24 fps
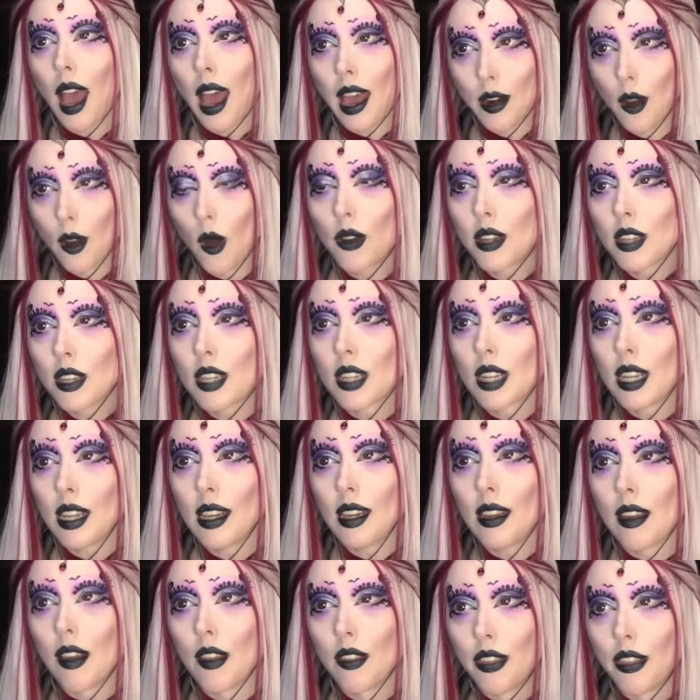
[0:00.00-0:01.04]
And
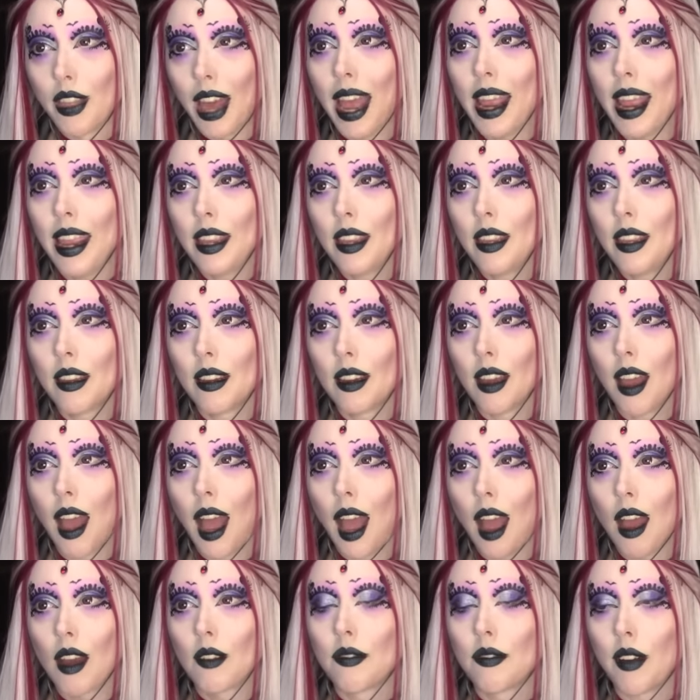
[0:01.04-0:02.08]
honestly, they
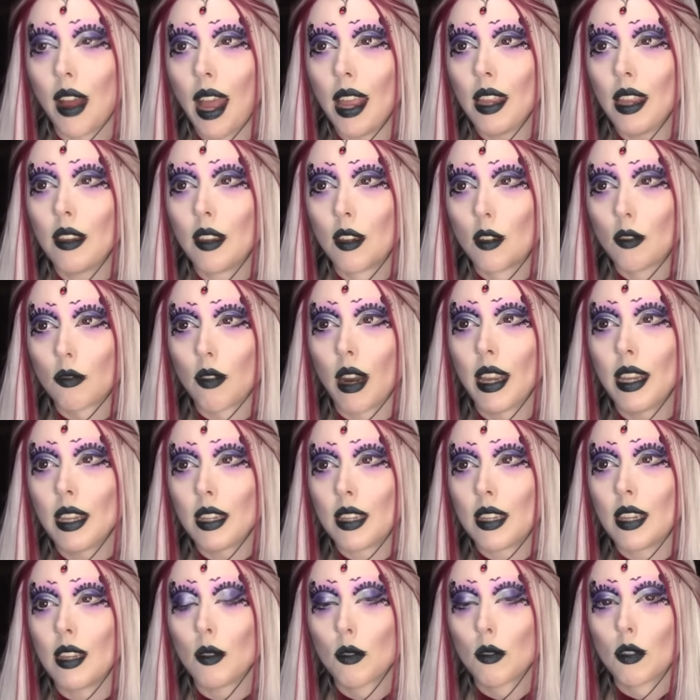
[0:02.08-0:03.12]
have a
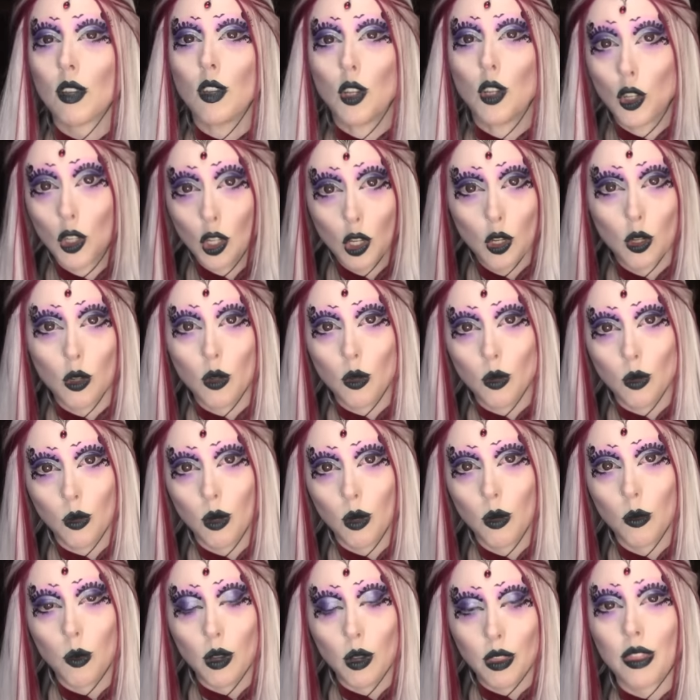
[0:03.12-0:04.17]
great deal to do
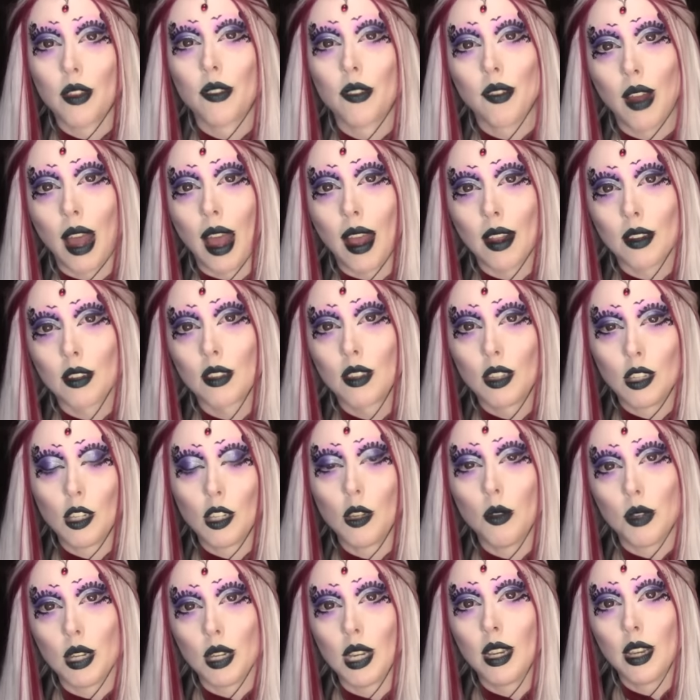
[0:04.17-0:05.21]
with the fact that
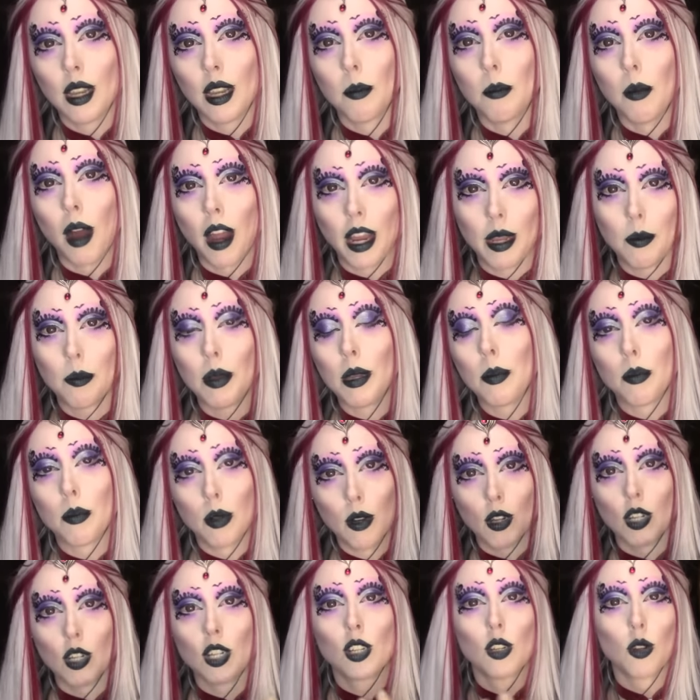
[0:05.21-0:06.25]
Eugenia might be
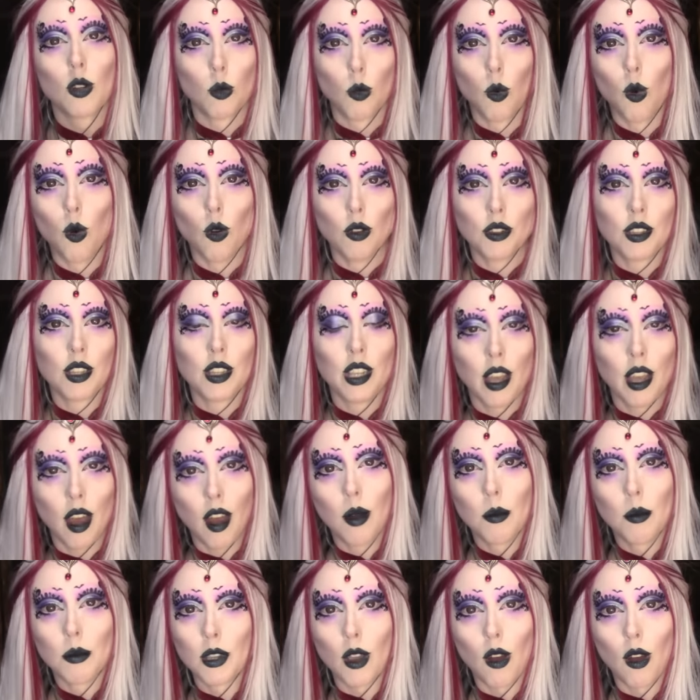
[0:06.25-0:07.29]
pushed towards the
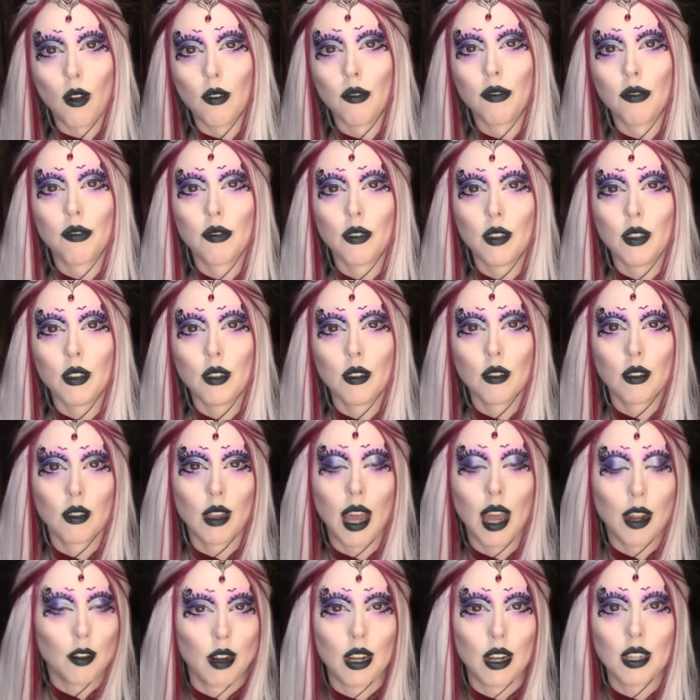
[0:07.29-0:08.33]
arms of
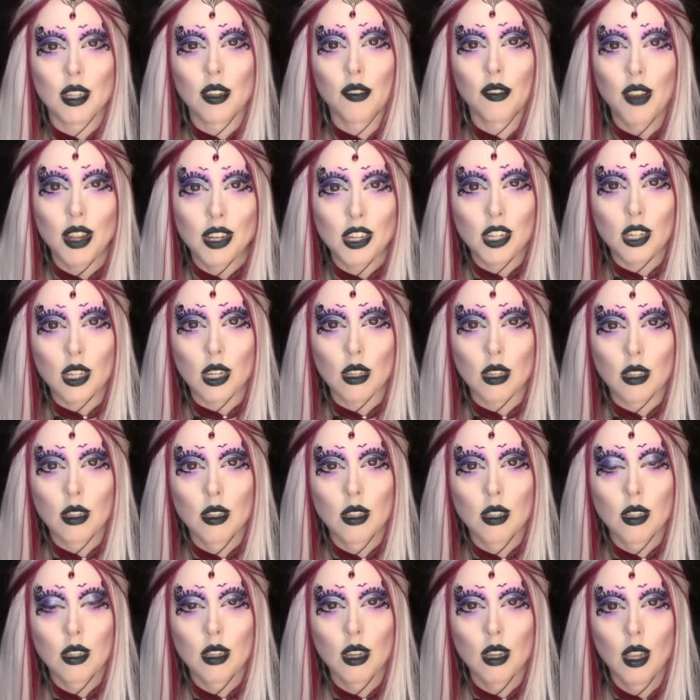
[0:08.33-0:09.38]
anorexia
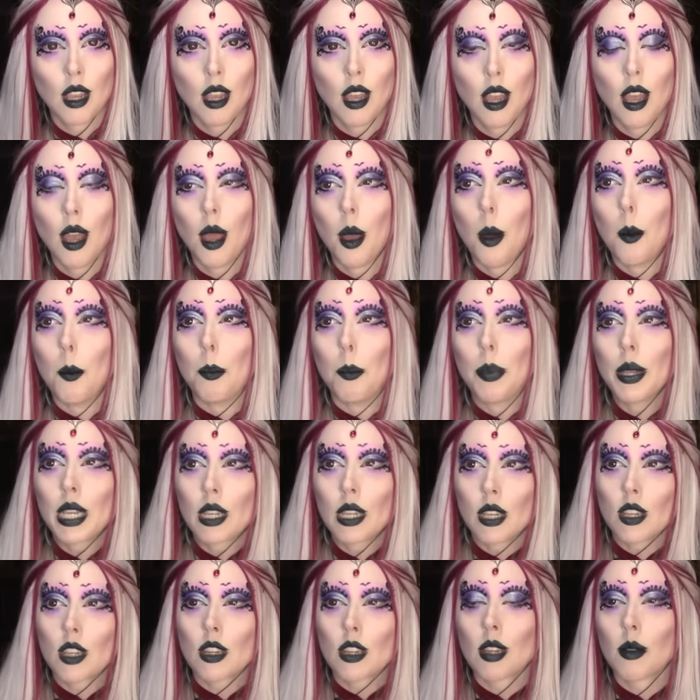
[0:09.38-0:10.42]
fetishists.
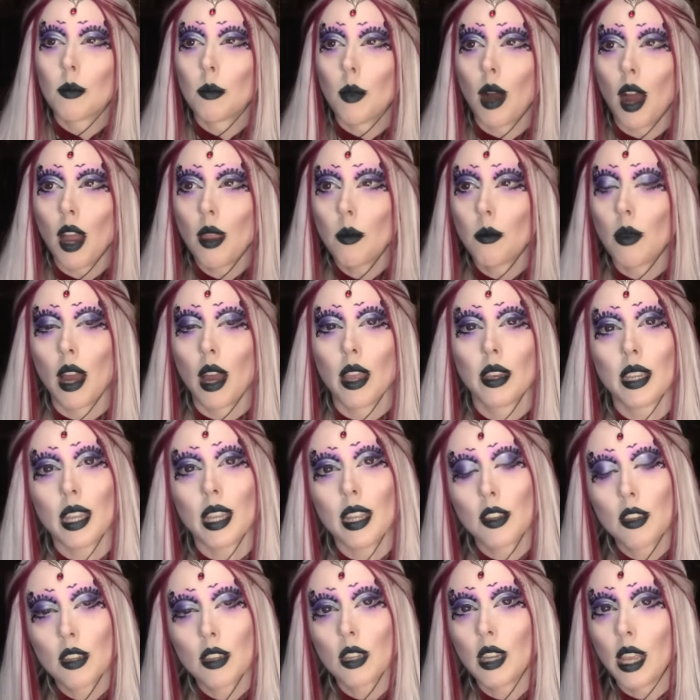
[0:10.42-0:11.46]
Because to my mind,
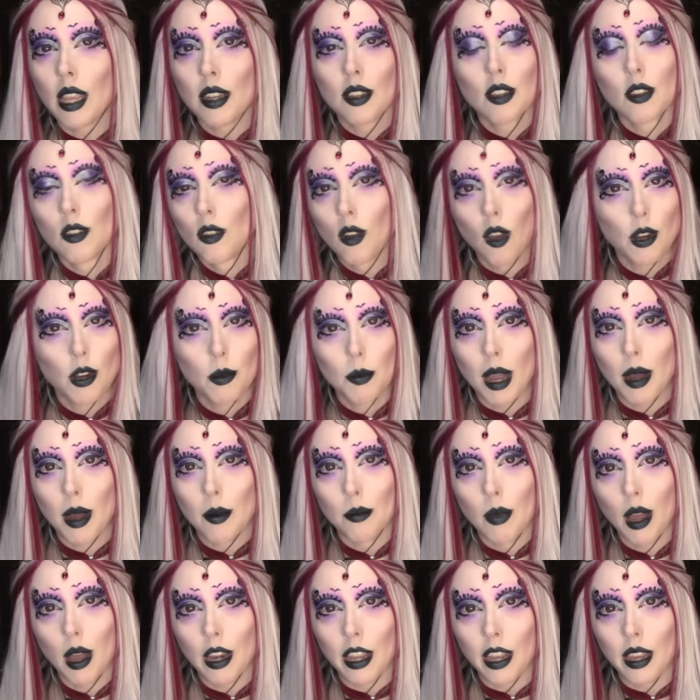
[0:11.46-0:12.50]
it's not about
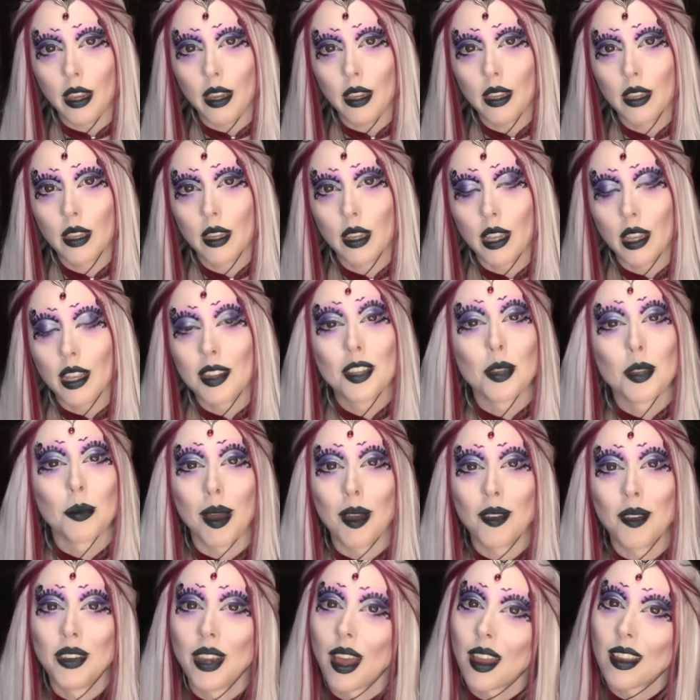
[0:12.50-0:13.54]
money. It's
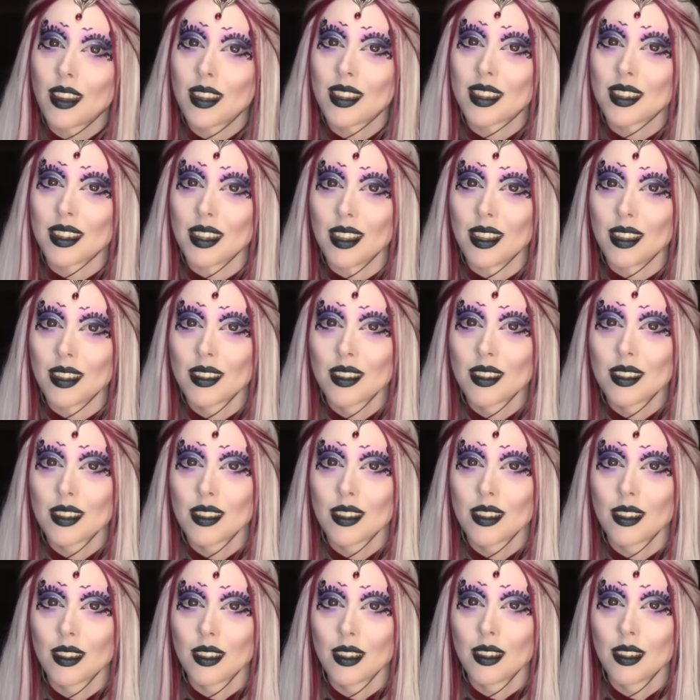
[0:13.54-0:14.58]
about niceness.